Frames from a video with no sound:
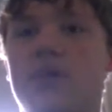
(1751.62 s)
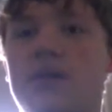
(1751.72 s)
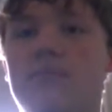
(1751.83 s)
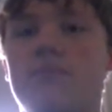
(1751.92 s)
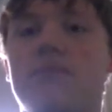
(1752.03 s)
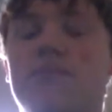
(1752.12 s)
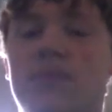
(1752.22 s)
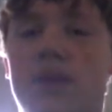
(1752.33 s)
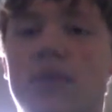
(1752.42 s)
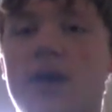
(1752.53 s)
beat him,
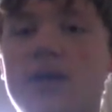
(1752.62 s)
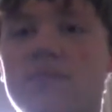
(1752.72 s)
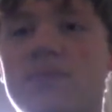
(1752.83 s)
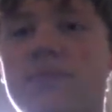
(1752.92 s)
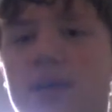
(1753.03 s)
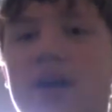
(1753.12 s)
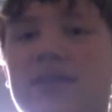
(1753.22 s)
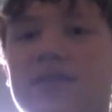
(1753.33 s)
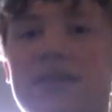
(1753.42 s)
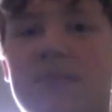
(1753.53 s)
and then
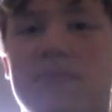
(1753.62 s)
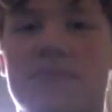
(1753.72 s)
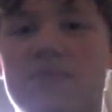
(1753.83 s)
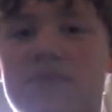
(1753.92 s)
play as him